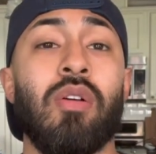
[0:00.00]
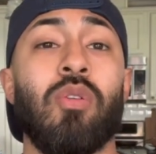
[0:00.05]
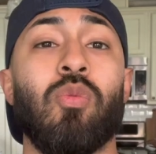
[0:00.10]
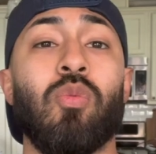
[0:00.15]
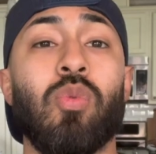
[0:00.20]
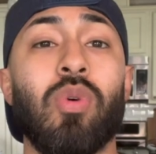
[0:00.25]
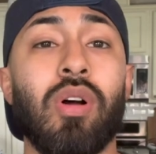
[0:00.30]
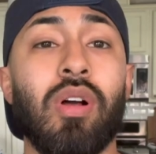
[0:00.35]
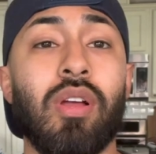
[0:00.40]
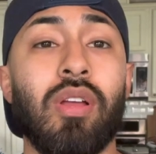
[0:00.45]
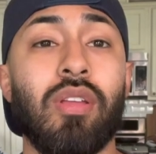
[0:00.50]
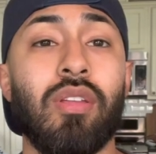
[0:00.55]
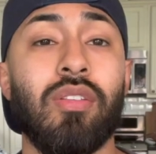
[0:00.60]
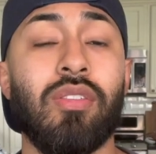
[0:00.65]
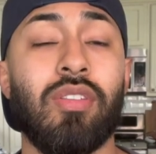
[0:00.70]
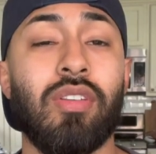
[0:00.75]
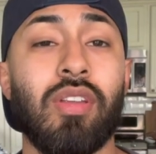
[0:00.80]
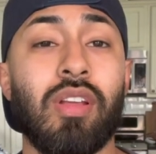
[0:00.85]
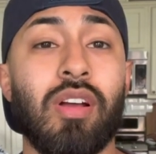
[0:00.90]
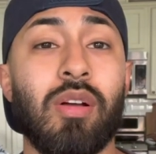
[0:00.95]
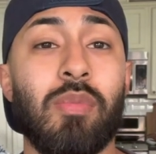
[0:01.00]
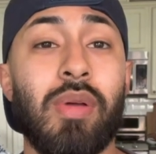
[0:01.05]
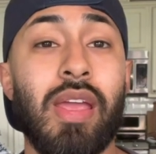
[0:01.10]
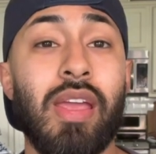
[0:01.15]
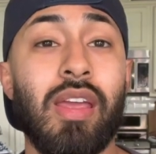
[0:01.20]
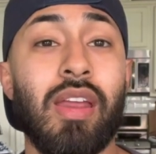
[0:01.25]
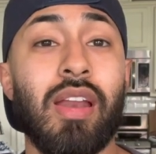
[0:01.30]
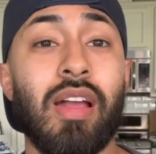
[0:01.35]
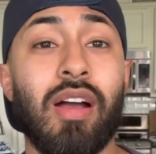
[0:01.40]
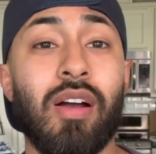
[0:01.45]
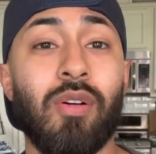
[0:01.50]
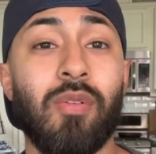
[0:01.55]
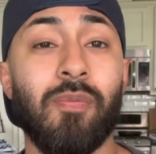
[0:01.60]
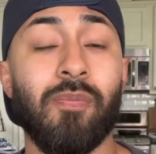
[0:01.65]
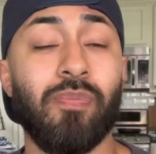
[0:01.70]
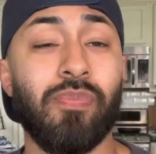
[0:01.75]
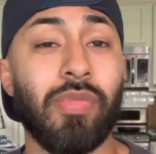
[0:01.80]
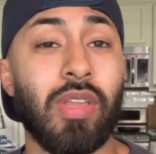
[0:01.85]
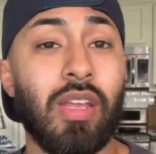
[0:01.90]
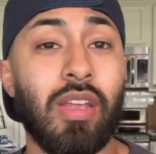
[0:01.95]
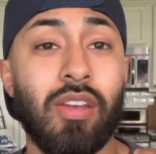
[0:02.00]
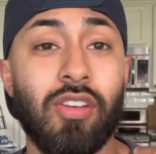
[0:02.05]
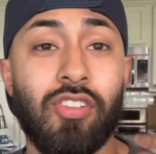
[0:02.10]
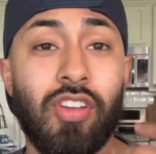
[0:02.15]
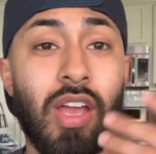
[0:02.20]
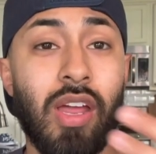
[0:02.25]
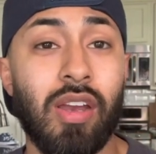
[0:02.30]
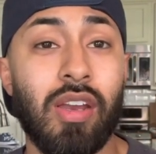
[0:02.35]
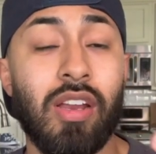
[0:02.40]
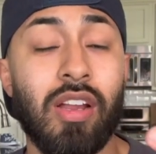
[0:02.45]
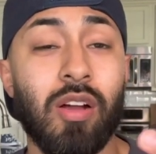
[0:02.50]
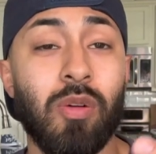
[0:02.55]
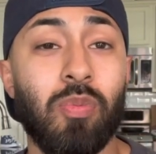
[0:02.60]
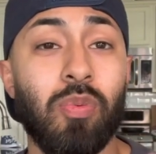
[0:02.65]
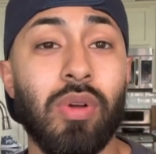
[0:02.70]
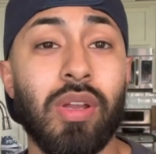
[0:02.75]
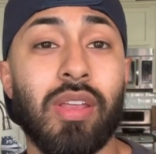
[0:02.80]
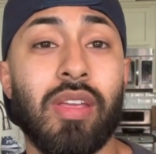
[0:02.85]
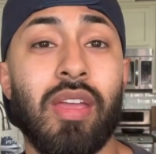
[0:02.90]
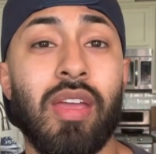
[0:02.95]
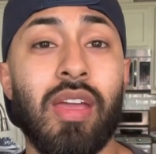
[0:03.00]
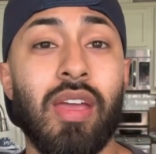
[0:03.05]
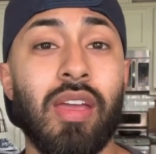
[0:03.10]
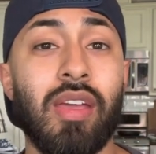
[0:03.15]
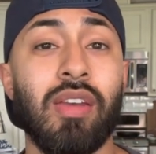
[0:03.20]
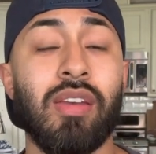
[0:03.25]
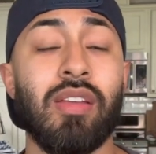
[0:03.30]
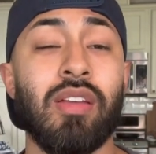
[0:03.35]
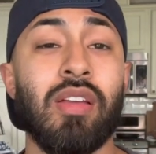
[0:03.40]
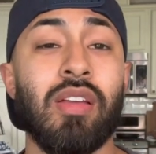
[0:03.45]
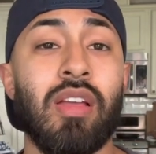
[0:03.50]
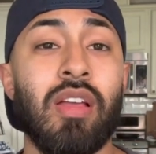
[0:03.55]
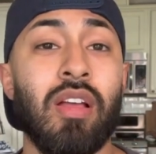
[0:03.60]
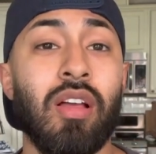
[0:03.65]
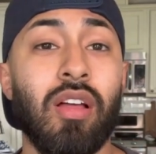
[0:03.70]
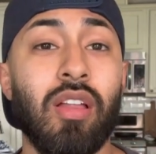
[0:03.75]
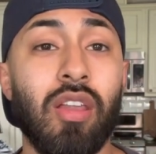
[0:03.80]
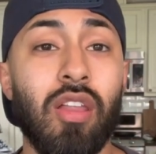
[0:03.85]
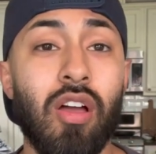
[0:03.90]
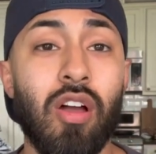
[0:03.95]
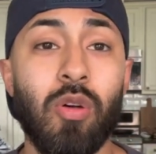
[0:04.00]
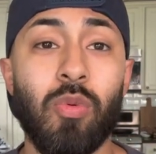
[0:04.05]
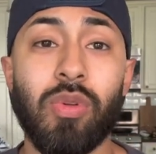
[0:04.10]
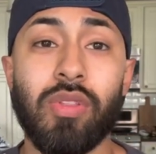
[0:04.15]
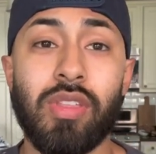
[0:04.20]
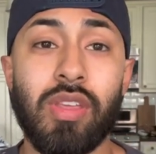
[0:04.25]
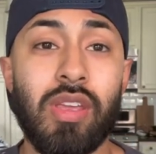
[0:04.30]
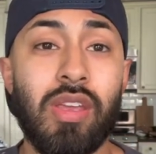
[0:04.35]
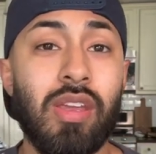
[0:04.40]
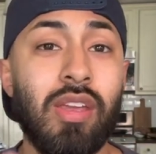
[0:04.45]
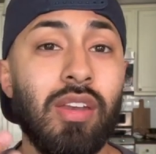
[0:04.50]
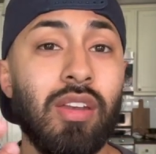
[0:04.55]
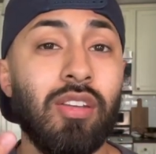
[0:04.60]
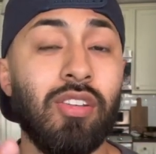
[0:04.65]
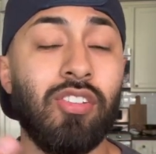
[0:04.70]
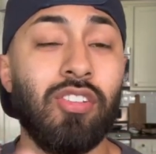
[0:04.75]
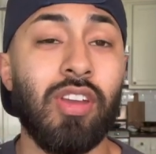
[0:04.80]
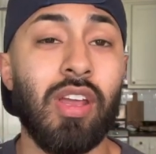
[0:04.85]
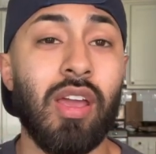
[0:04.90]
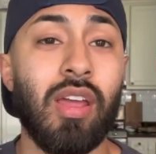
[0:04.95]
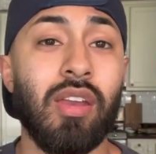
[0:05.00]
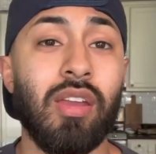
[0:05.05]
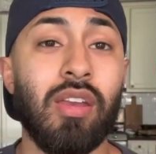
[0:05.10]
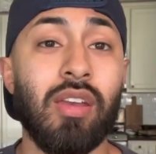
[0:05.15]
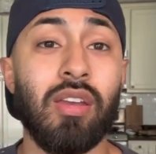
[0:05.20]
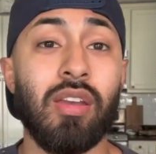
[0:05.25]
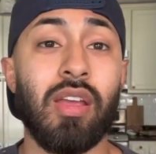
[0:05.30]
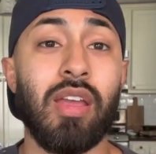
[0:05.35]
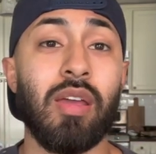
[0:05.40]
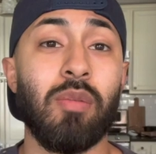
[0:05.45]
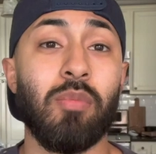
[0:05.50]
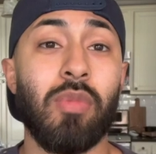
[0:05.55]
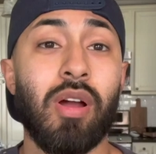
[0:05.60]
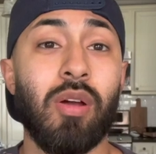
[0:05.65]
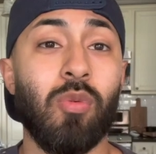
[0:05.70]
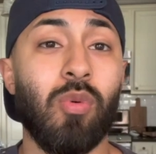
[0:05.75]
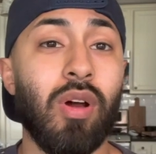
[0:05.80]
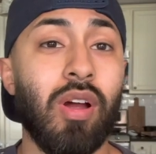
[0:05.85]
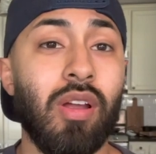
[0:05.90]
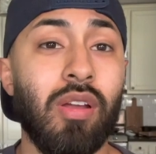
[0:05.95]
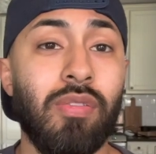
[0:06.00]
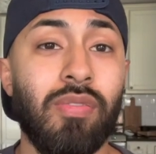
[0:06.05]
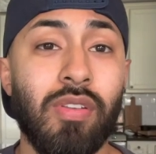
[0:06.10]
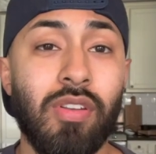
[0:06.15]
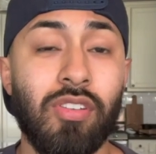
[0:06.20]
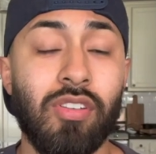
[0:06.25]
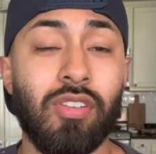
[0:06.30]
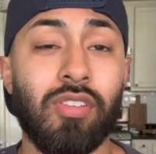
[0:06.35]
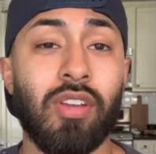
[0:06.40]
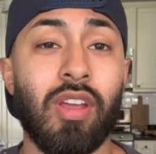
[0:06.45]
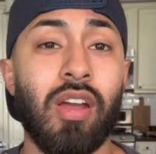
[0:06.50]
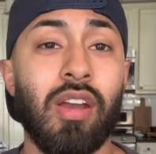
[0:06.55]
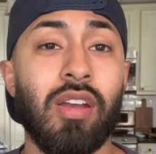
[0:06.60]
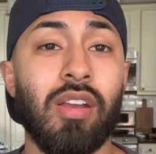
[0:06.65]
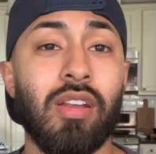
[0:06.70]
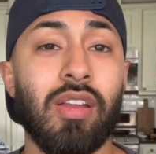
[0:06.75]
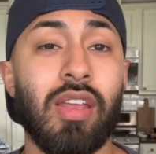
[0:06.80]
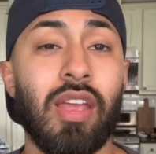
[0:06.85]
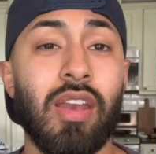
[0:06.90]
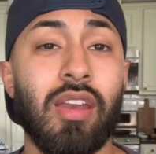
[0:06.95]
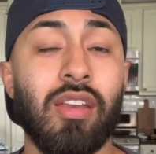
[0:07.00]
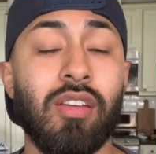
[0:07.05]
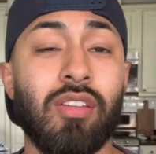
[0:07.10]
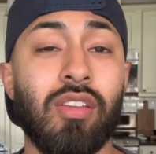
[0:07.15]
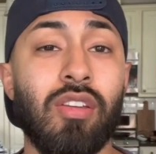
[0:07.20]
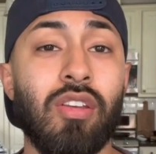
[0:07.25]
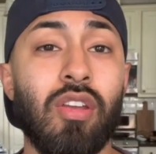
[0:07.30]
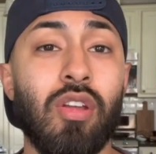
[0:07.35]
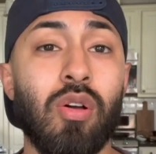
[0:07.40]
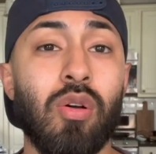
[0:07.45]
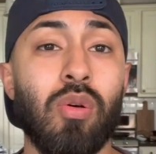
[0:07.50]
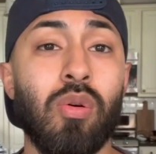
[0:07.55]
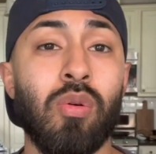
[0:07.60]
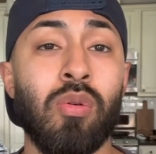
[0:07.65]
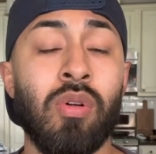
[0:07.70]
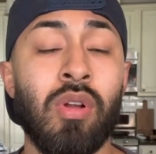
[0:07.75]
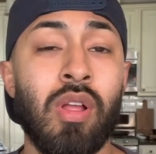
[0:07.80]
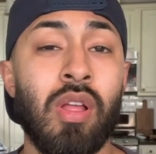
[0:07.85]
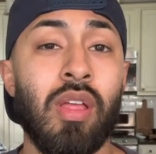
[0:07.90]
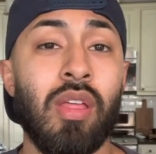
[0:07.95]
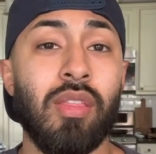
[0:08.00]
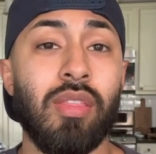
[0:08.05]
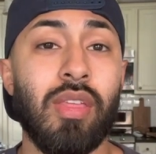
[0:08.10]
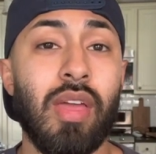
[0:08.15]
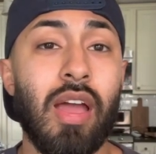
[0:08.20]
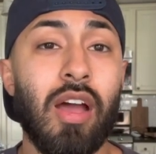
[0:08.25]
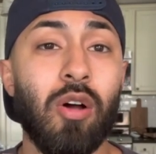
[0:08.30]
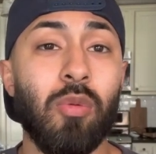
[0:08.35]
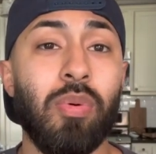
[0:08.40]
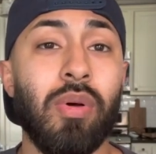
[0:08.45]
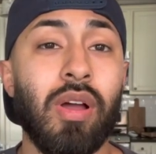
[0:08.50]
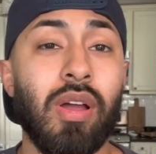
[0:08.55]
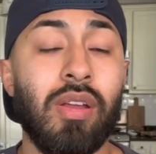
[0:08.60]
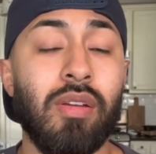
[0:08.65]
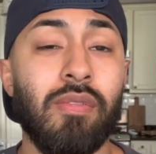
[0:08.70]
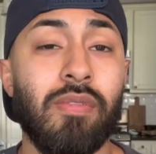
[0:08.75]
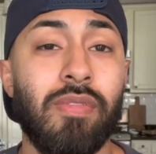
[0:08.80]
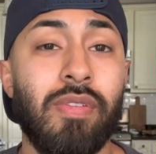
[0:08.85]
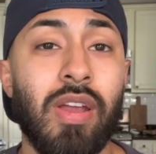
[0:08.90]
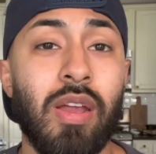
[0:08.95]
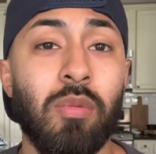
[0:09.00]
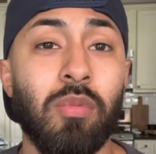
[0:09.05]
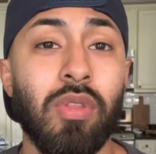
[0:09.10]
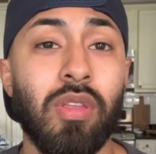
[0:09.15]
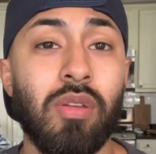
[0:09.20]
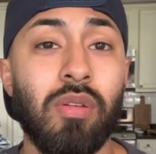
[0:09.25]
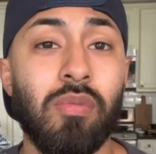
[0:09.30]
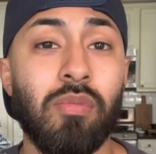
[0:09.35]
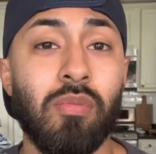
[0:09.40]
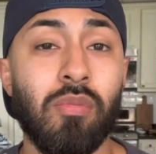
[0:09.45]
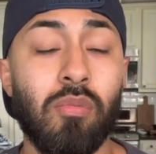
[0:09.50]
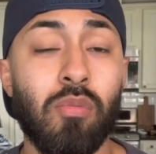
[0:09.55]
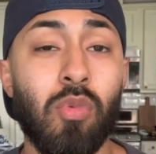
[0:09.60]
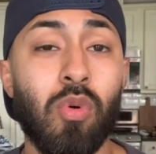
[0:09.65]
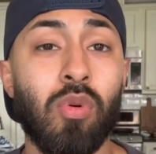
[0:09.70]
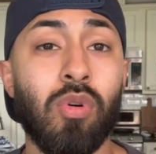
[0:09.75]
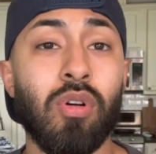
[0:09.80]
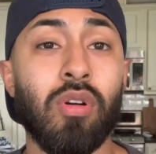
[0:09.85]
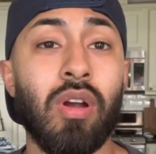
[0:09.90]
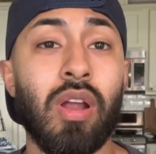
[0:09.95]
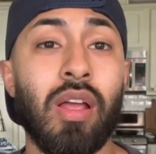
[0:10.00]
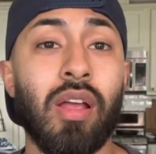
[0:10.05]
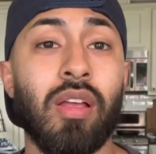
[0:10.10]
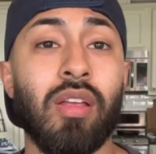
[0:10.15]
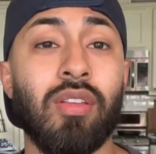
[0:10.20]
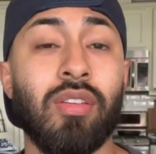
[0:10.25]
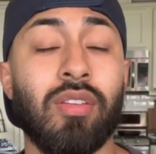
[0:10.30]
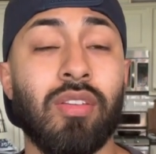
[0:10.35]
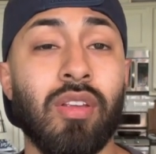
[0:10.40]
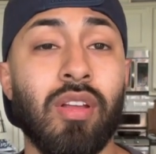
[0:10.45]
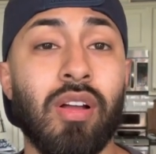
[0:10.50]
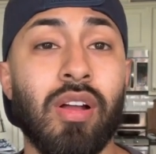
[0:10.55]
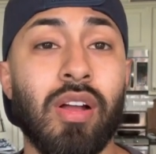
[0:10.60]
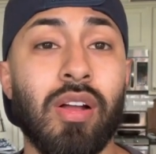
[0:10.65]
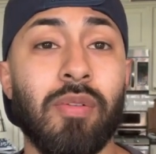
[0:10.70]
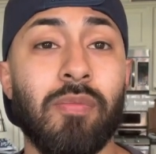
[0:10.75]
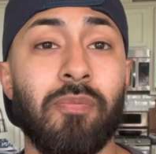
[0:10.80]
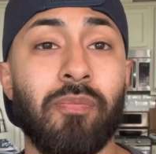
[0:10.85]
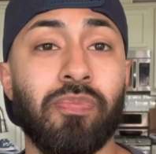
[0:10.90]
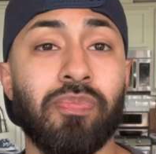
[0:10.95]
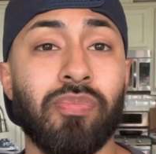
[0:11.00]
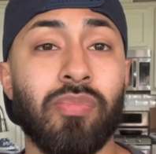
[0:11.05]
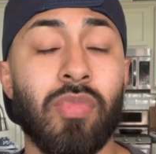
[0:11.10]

was um, hanging out and chatting up with Kent, along with Ian and Shannon and my wife, and just kind of getting to know the Alpine family more as um,